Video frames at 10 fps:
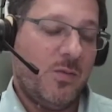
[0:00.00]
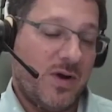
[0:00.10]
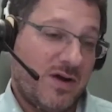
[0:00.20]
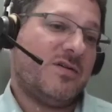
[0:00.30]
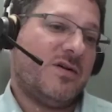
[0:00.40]

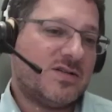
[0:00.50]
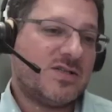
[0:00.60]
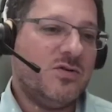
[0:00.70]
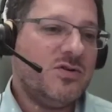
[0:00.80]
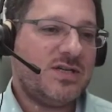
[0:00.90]
wherever our
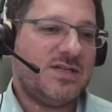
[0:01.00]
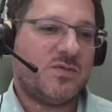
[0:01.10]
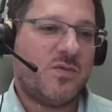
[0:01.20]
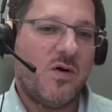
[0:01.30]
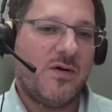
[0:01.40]
solution
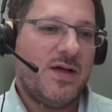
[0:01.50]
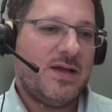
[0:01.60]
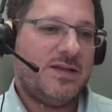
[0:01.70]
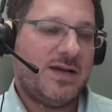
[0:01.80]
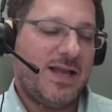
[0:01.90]
is wrong,
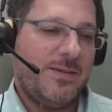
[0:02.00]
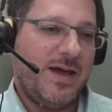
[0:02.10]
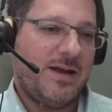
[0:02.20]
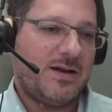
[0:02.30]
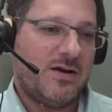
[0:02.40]
the claim
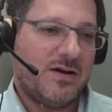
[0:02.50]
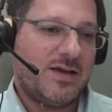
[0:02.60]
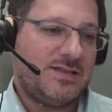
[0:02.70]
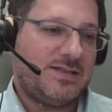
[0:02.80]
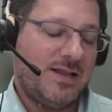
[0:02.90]
handler
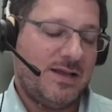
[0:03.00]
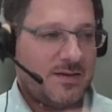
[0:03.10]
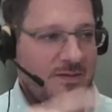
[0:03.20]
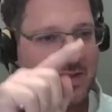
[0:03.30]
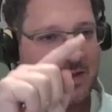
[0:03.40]
can tell
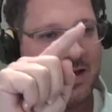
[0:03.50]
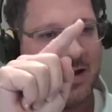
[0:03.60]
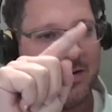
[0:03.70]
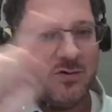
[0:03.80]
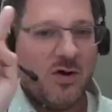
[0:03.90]
it,
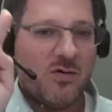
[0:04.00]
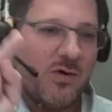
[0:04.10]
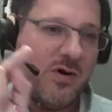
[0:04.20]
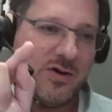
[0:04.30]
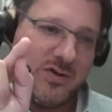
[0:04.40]
you are
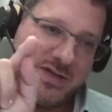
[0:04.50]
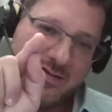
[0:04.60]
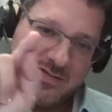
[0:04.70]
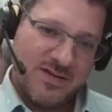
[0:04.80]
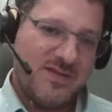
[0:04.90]
wrong, you
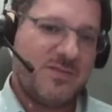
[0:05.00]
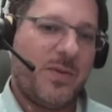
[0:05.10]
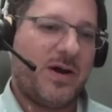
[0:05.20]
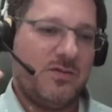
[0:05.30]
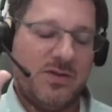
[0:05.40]
didn't see this
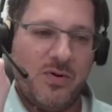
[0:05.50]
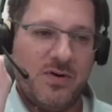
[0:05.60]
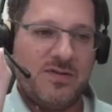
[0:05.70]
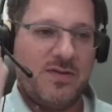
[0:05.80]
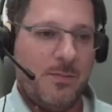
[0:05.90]
part on the
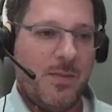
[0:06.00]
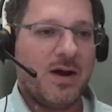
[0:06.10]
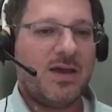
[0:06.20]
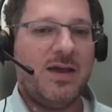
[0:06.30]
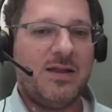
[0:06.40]
policy,
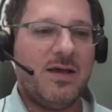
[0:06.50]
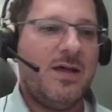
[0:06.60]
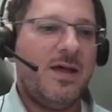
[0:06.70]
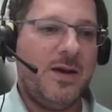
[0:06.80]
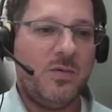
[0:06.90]
mark it,
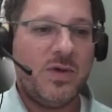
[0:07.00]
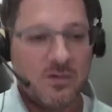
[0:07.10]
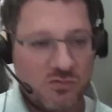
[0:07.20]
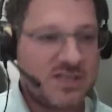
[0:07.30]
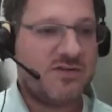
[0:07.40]
and we
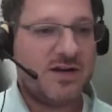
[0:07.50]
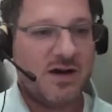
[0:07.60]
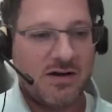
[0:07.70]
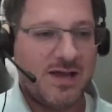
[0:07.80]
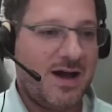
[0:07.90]
can retrain
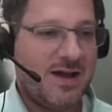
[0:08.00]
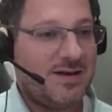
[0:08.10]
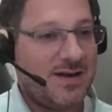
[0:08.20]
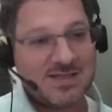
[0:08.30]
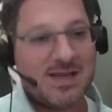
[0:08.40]
our AI,
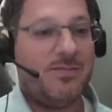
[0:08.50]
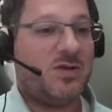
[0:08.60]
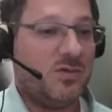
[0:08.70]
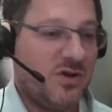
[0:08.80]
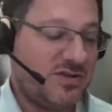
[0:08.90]
and next time
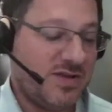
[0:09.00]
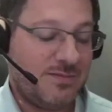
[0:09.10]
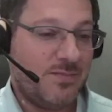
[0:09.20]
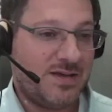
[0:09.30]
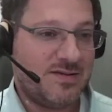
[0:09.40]
it will not
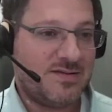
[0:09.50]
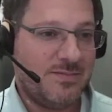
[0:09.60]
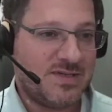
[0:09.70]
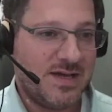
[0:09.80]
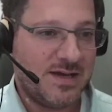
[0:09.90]
make the
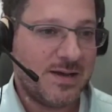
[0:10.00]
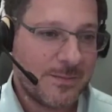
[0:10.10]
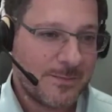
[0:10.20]
same mistake.